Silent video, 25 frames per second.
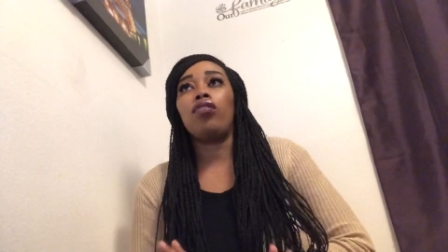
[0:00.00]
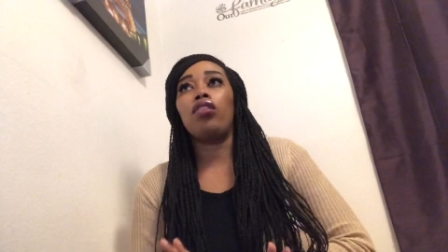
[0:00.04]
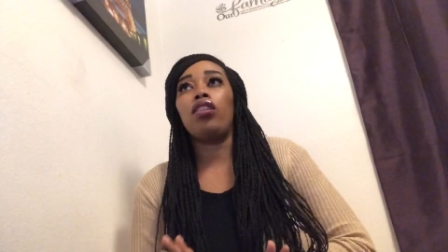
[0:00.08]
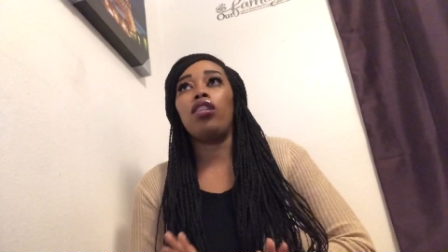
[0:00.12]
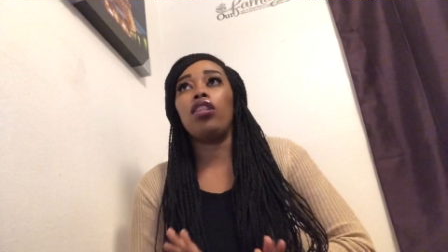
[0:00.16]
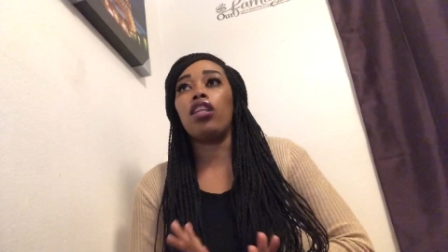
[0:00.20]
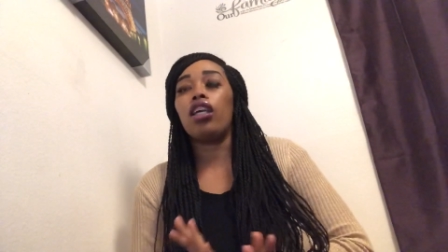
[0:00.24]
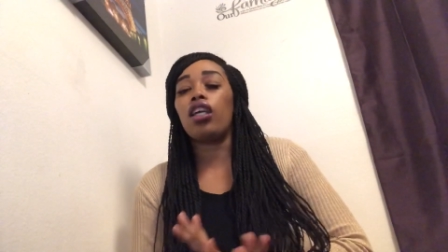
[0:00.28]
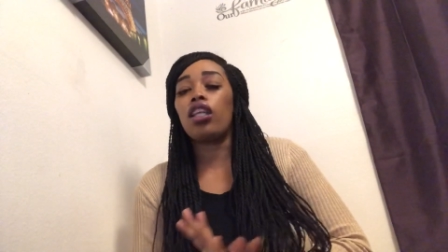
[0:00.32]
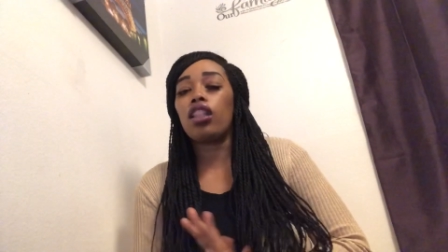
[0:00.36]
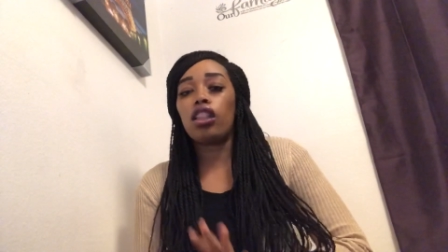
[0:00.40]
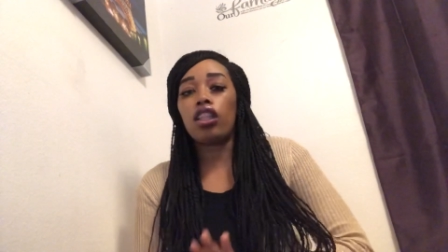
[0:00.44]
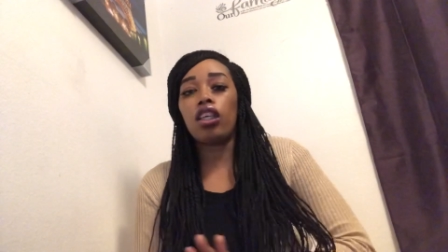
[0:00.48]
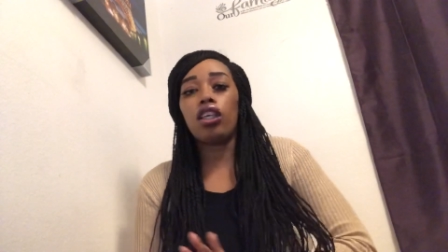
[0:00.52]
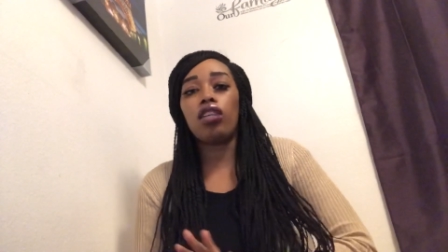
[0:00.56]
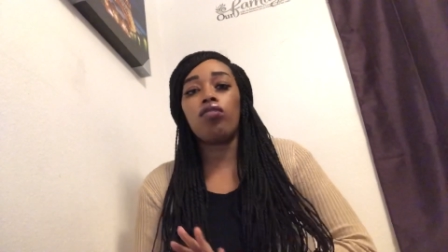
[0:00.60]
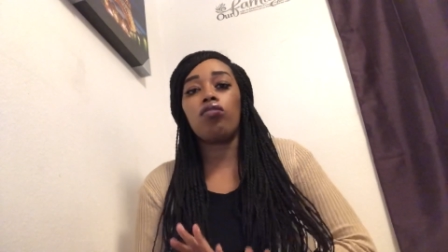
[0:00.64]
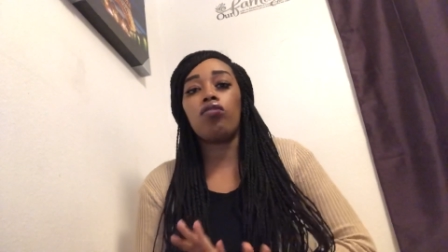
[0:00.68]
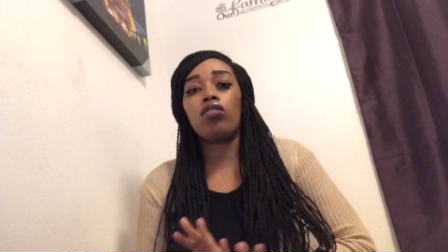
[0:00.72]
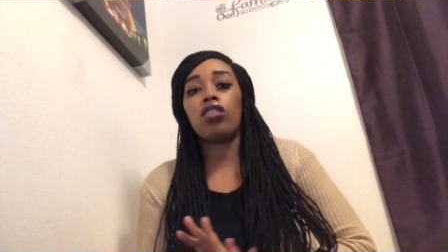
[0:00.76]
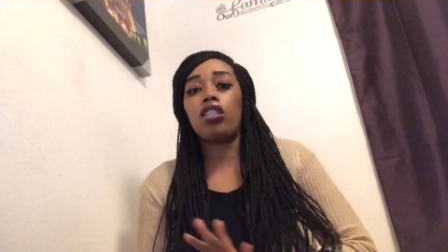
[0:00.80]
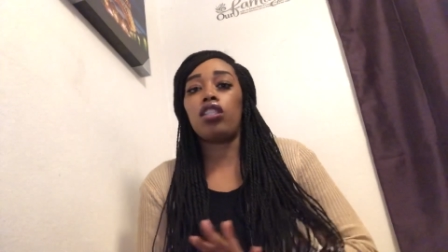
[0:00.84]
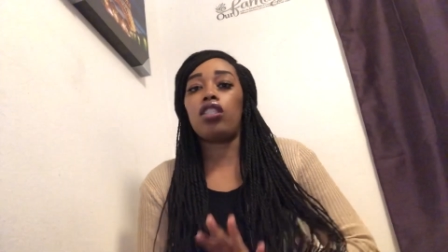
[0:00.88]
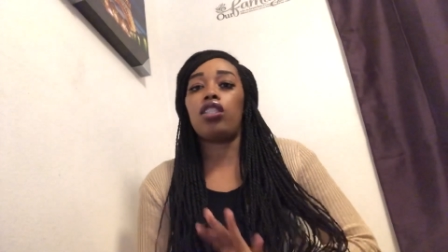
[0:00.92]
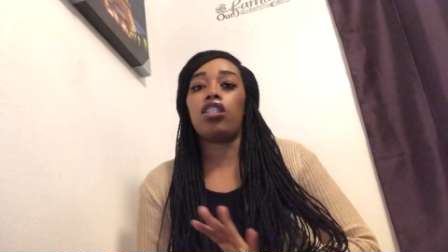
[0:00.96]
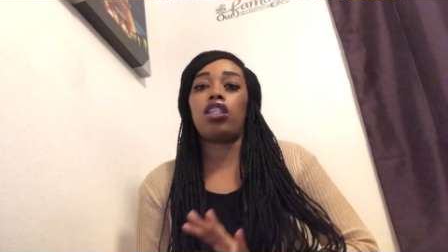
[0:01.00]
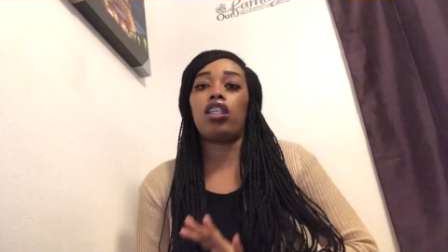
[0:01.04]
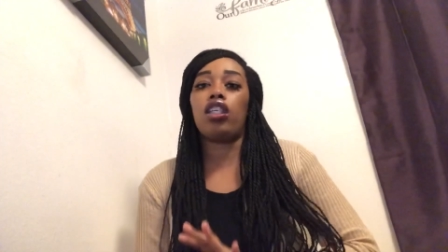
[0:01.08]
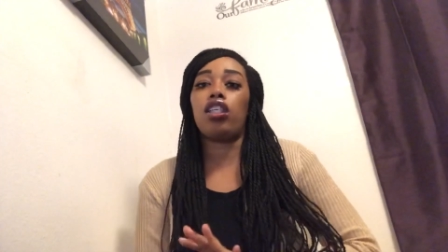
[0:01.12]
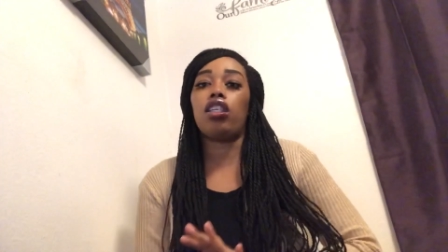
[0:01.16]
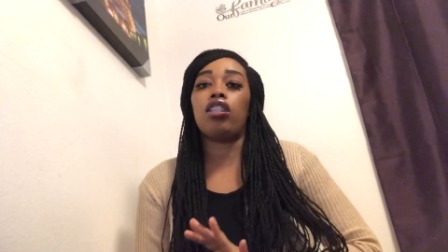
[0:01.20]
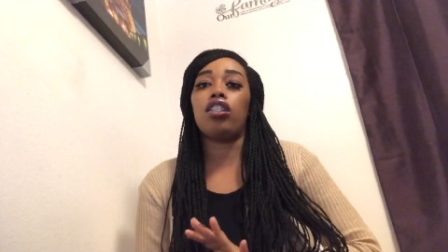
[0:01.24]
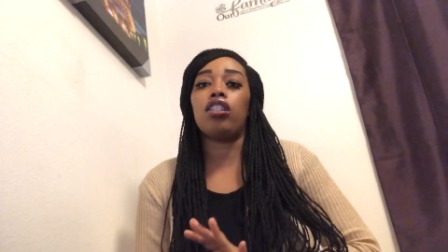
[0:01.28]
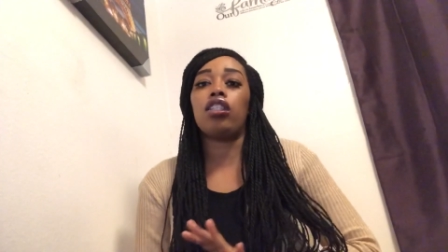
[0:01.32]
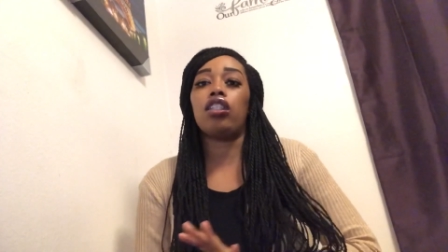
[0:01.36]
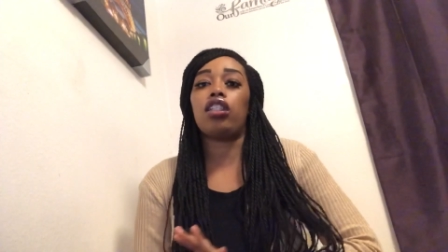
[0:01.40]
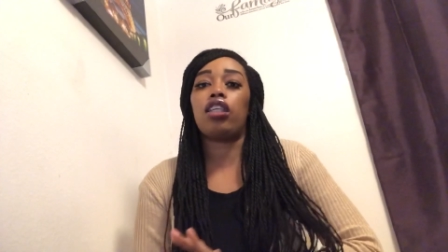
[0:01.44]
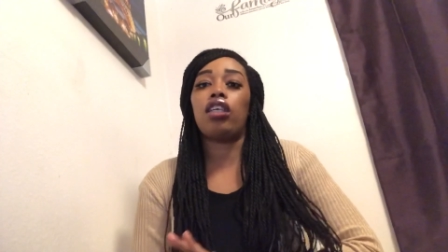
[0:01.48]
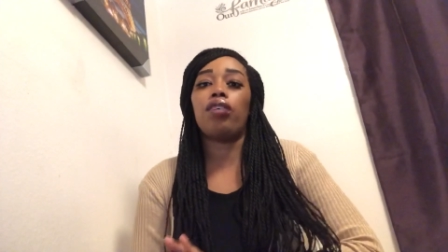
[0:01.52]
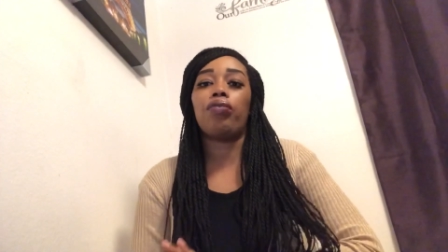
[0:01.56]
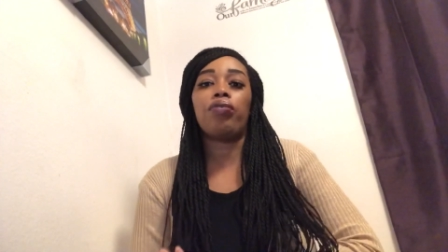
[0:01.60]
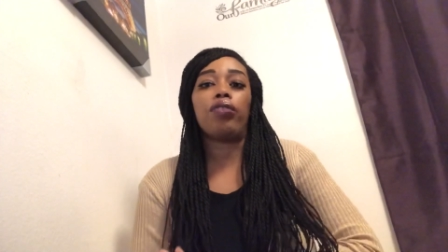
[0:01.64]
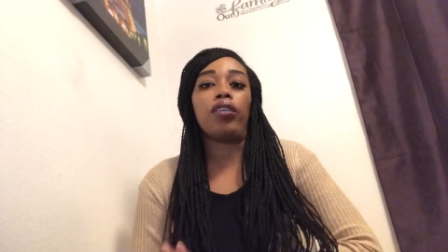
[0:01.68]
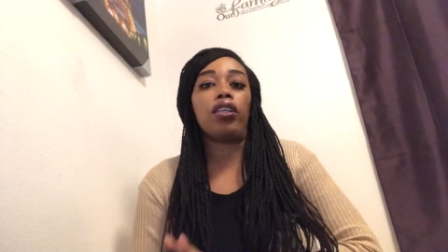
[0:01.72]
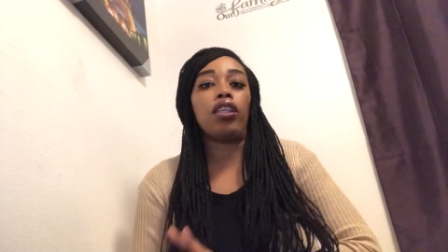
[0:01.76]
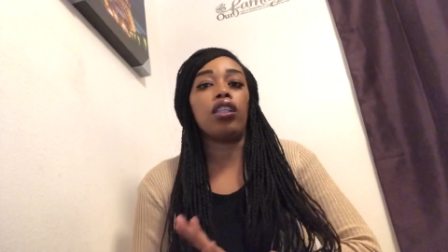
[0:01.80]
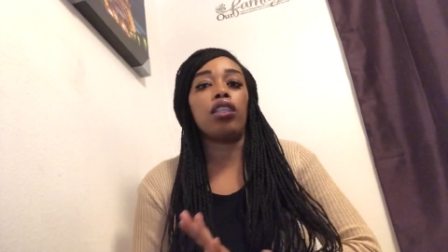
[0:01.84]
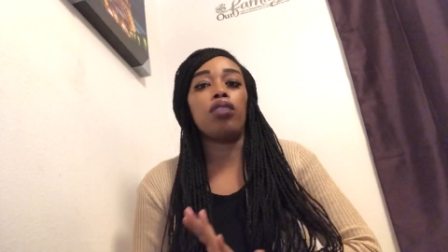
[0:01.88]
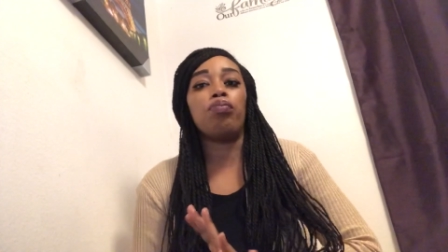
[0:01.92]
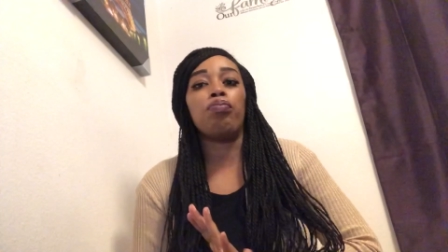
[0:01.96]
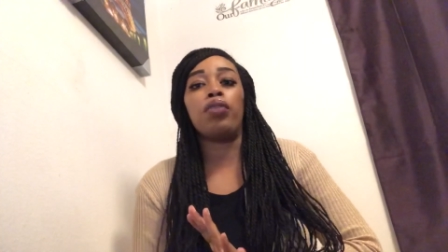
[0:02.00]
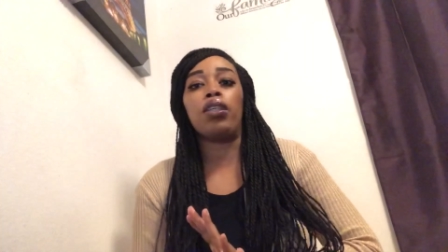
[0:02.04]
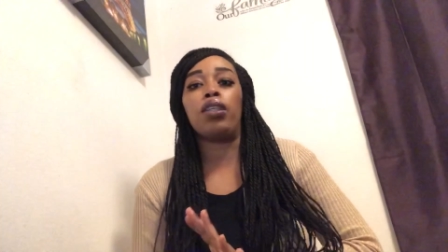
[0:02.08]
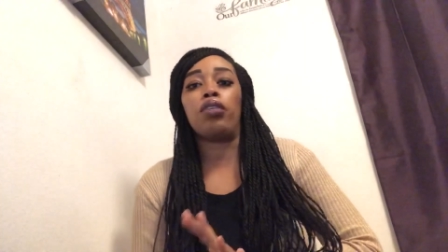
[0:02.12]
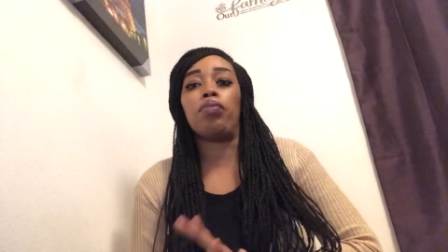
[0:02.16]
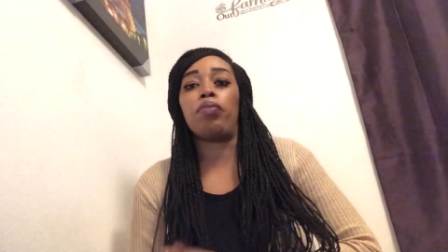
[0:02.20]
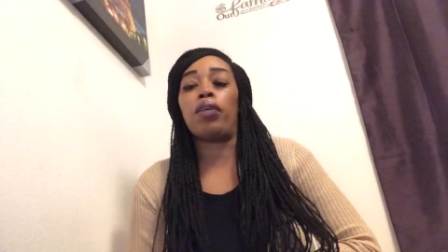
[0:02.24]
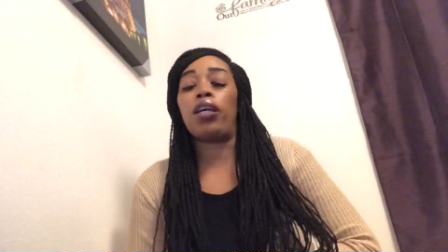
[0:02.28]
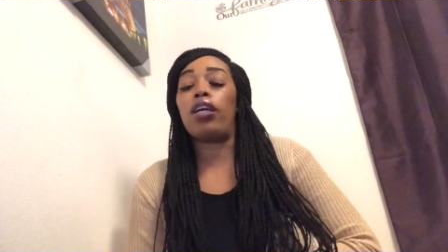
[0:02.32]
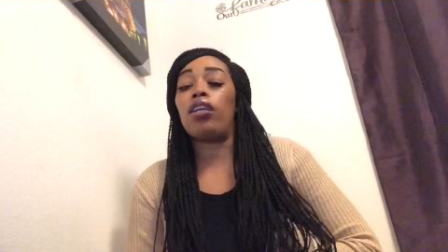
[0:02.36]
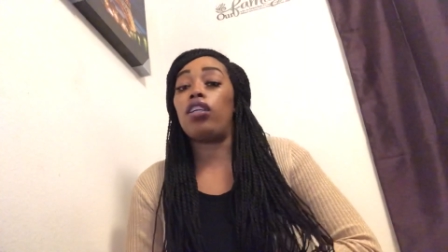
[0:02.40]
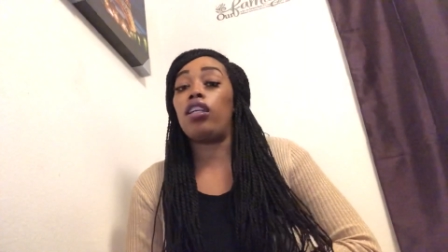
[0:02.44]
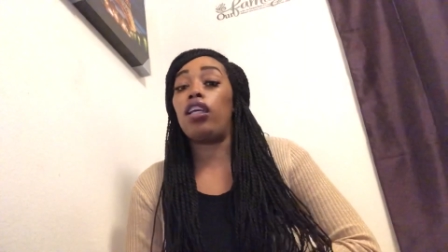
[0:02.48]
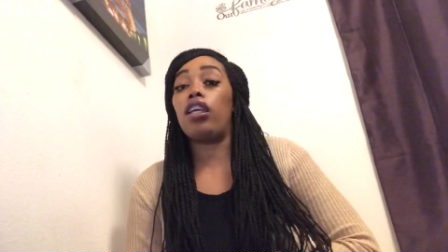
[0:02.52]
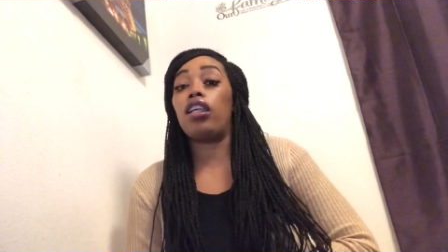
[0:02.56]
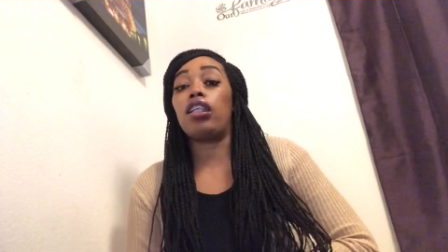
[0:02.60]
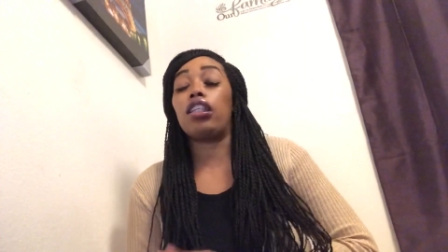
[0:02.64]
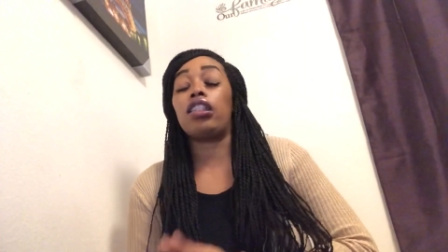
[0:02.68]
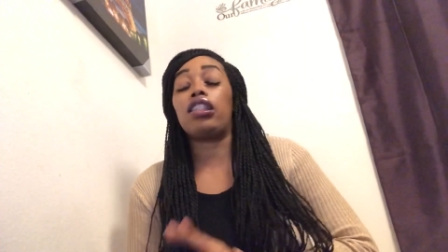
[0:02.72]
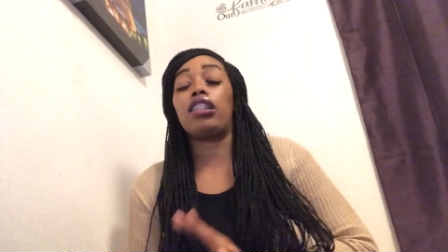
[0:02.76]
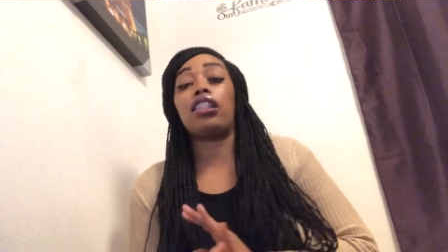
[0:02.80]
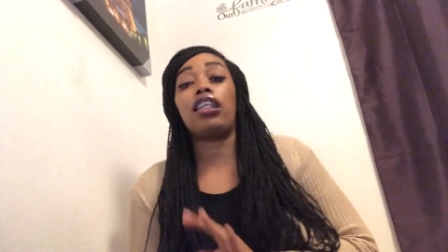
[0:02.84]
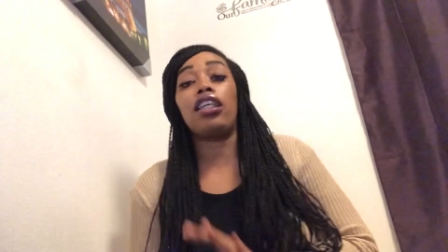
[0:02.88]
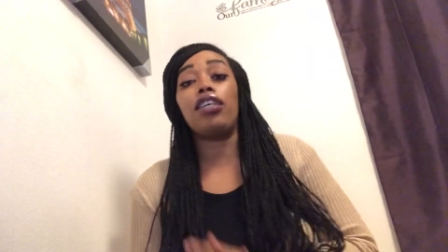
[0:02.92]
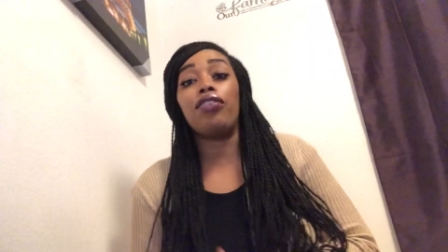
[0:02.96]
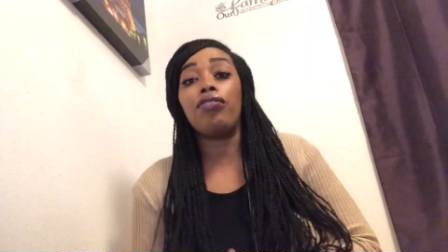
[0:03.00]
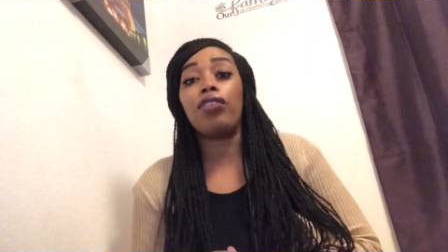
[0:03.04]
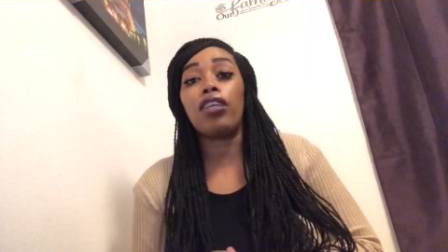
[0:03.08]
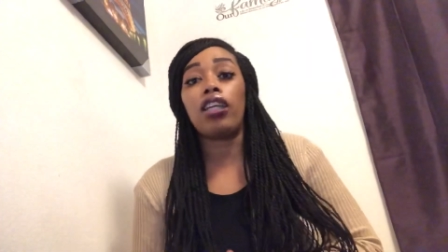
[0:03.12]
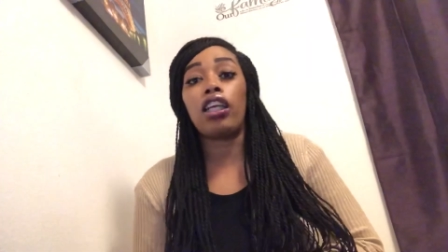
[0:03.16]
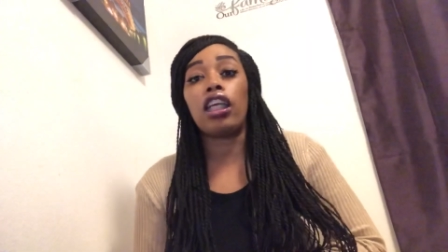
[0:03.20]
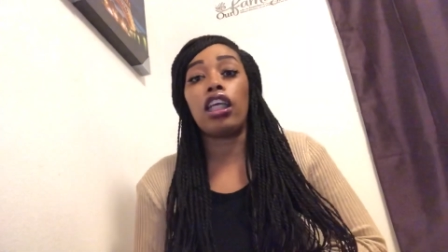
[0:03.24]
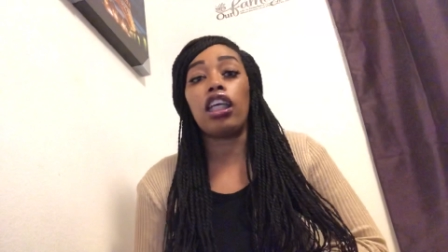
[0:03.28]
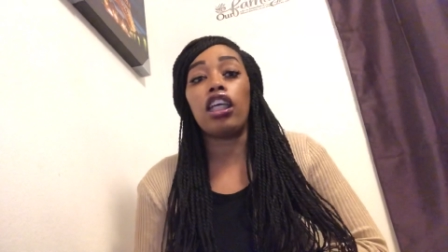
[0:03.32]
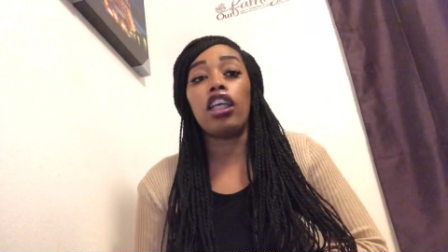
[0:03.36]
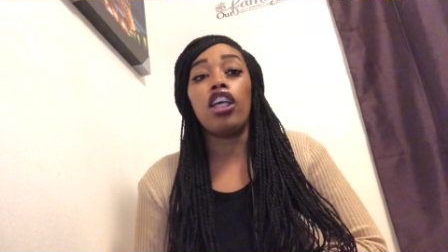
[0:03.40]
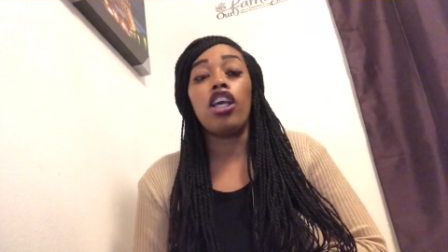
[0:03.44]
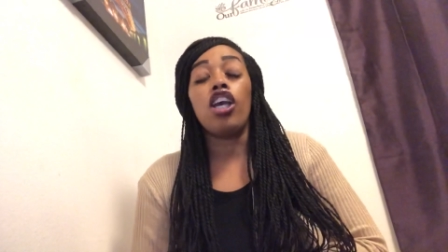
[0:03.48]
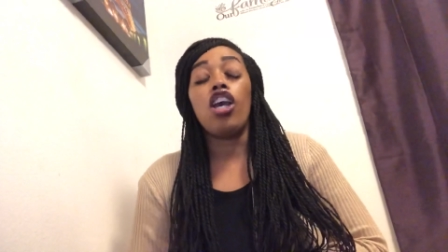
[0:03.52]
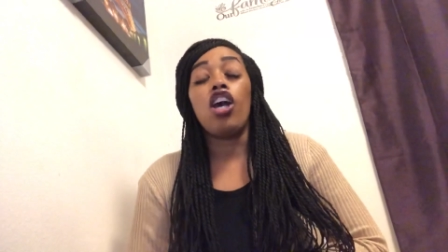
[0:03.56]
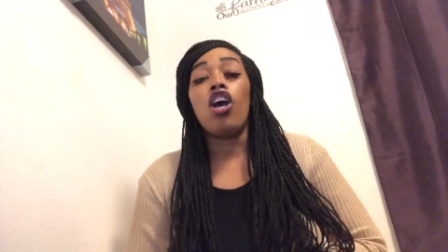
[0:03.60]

nothing on this channel is definitely going to be about negativity